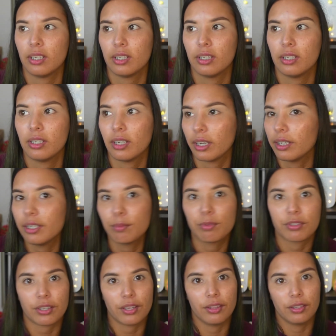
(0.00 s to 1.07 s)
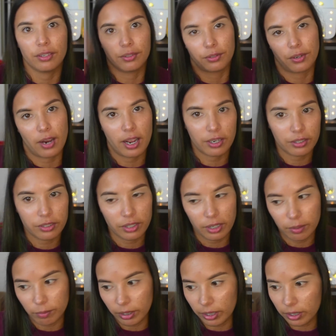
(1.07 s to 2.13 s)
90% and then it'll crash.
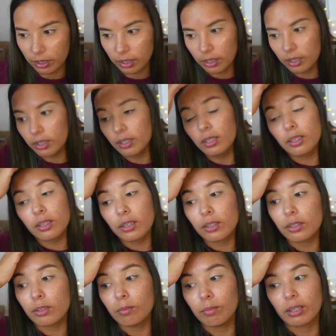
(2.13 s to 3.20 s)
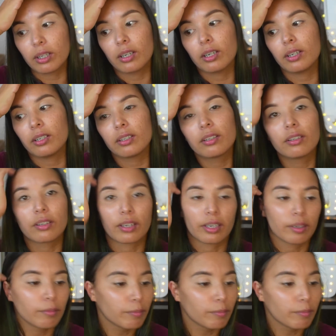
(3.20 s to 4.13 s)
I'm like, oh my god, okay.